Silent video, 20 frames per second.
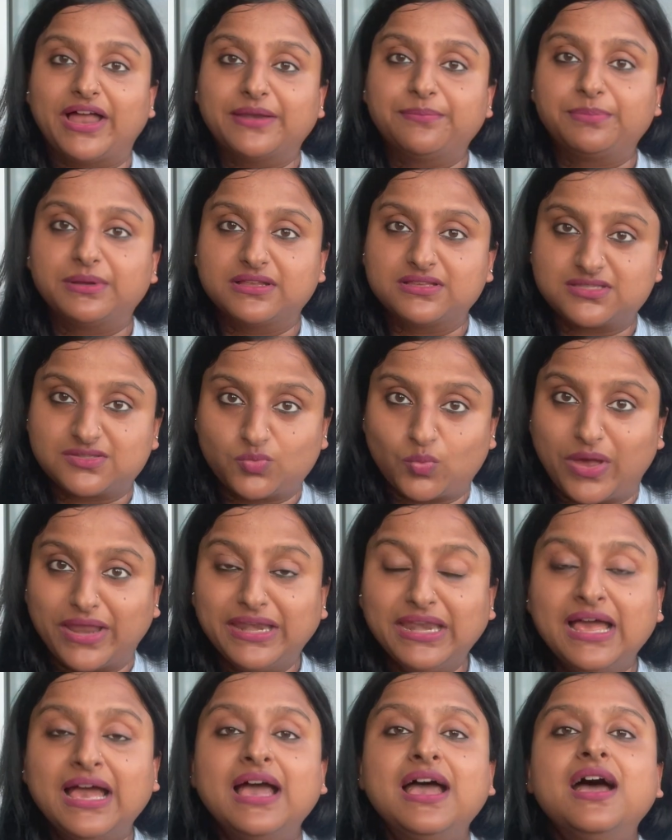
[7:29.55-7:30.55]
plus
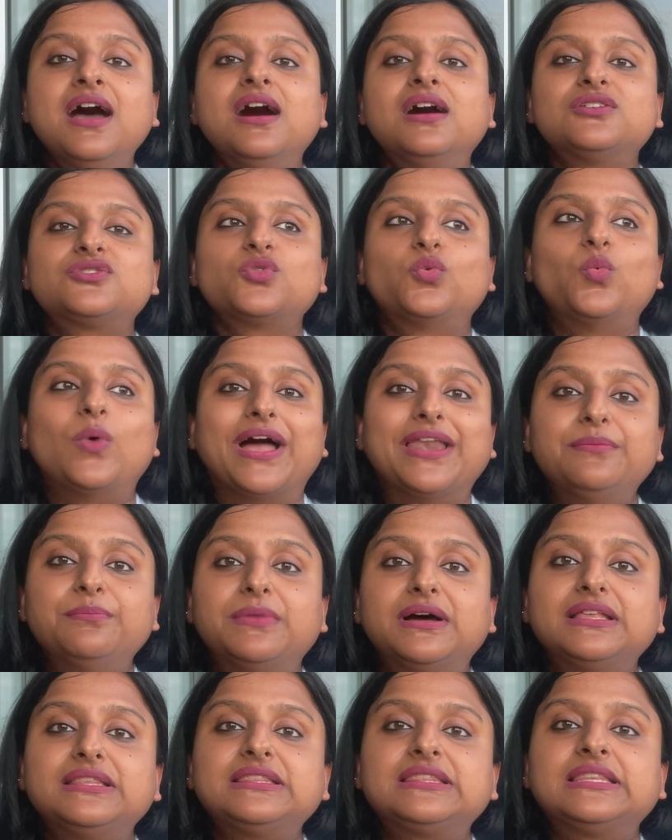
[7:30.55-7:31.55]
1. So 1
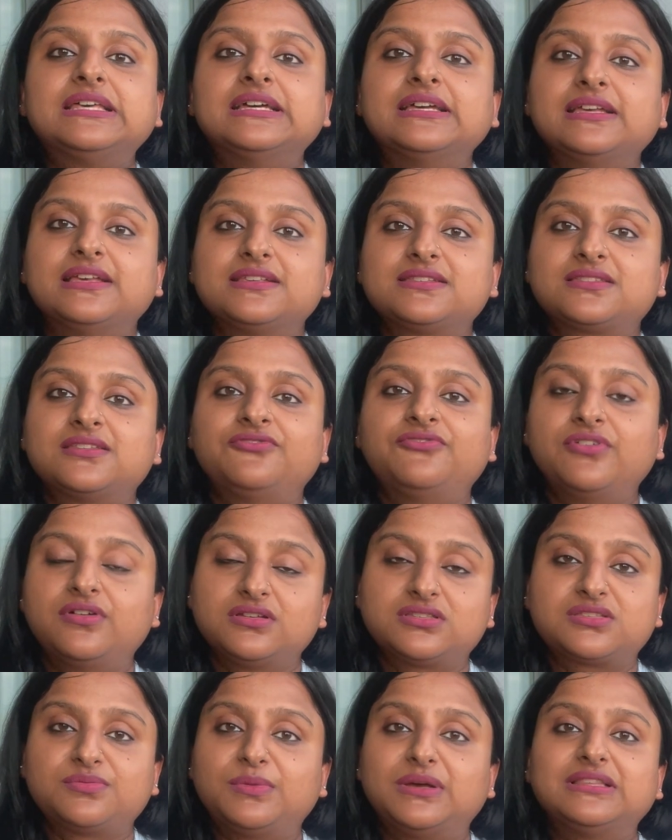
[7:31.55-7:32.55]
month is the
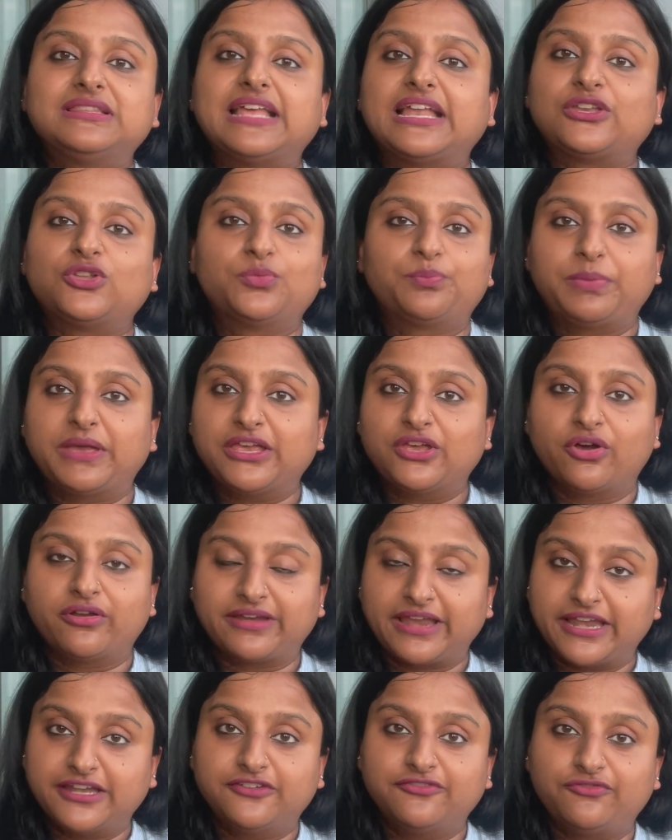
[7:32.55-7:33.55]
first month that you pay your
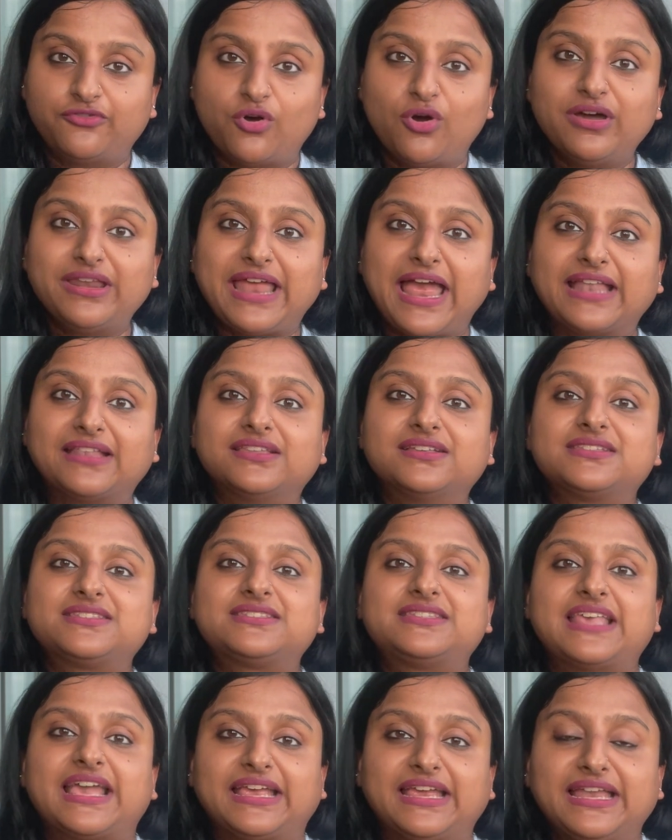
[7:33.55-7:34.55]
rent for, and the
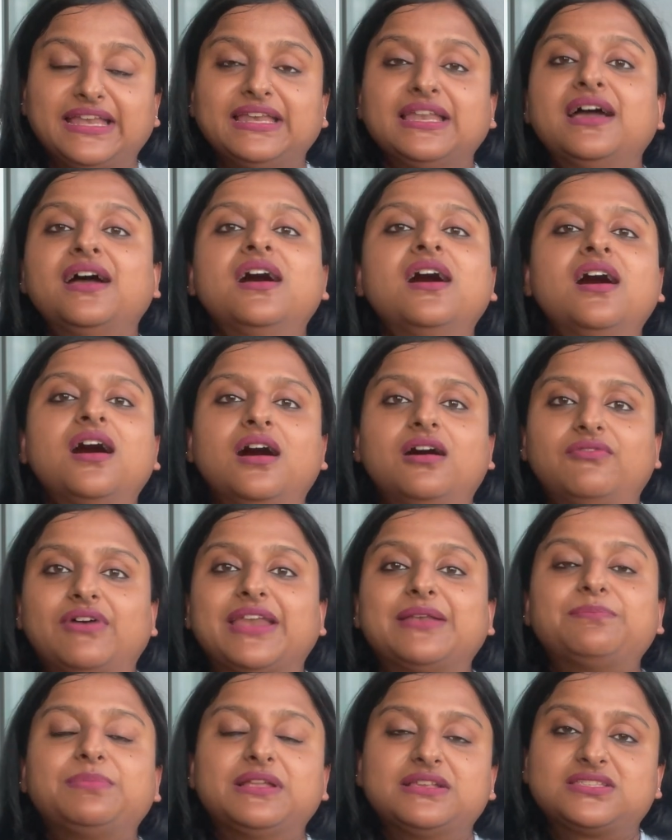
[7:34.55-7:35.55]
second
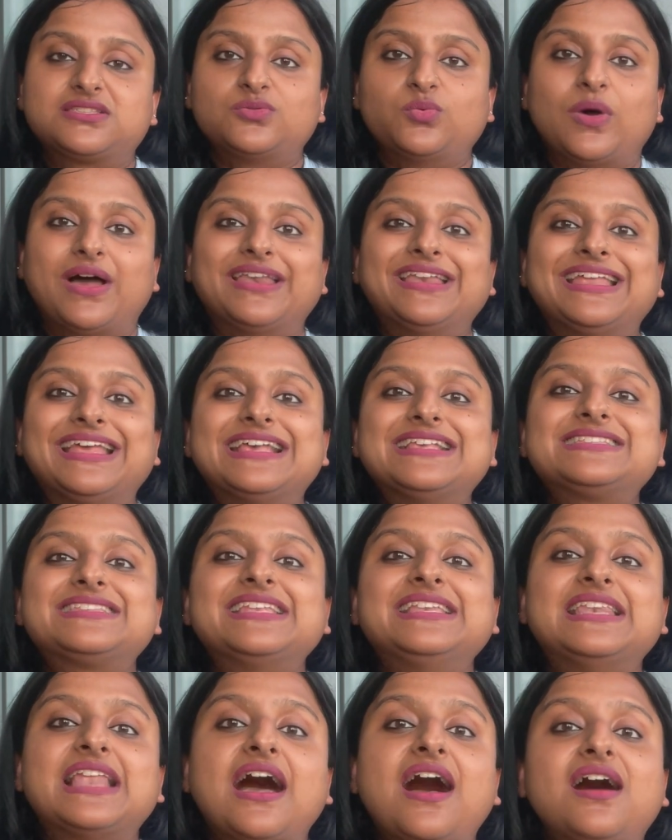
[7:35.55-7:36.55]
1 plus 1 is the
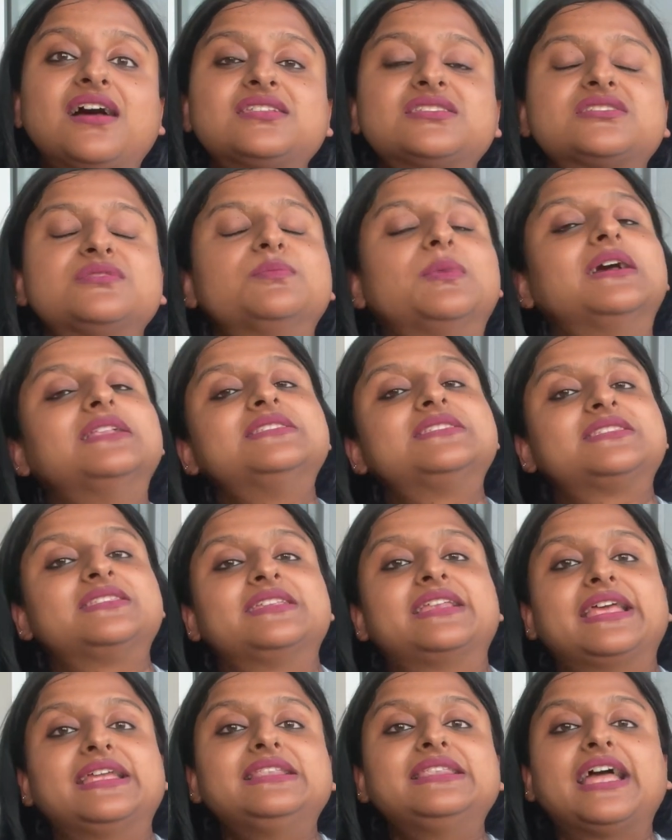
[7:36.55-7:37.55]
last month's
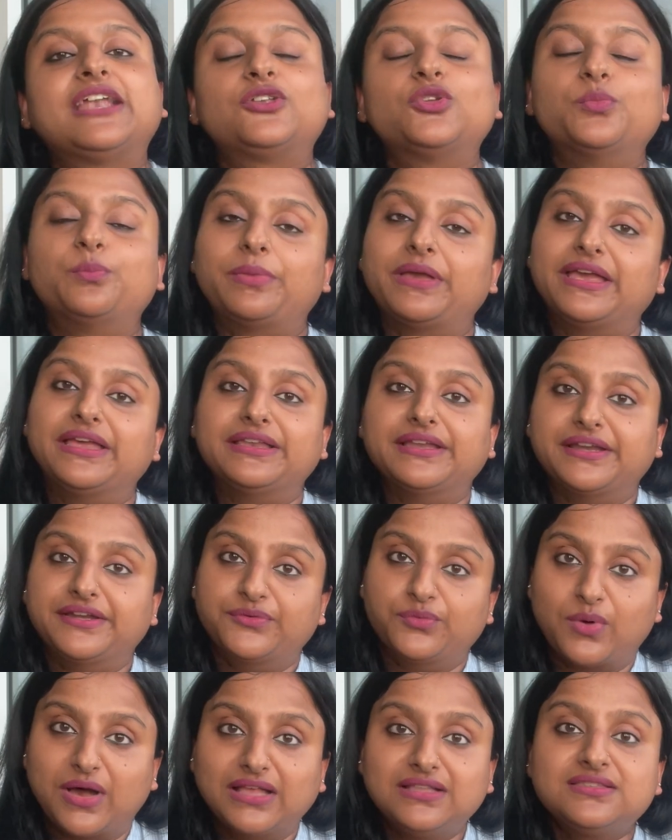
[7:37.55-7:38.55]
rent that you pay in
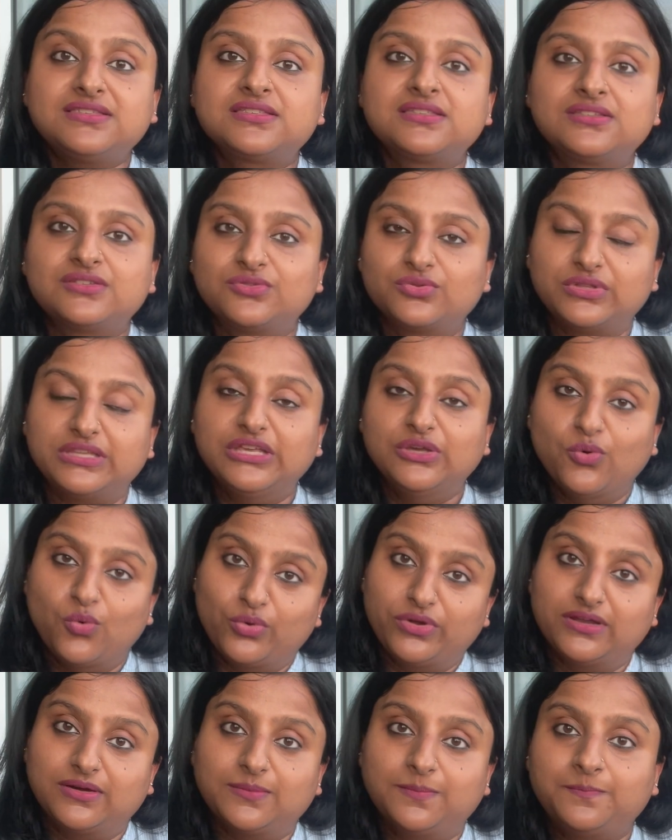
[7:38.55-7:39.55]
advance to the
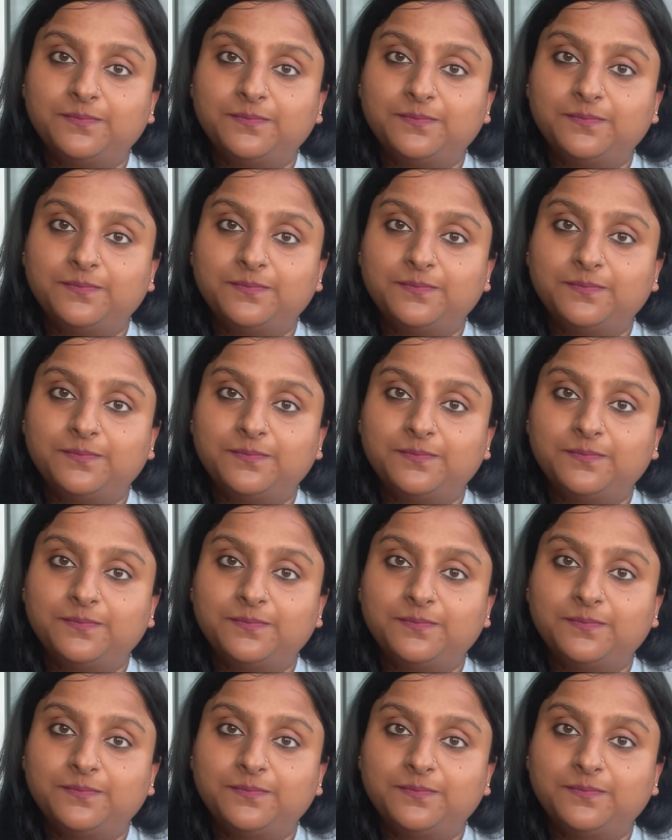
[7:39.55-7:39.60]
owner.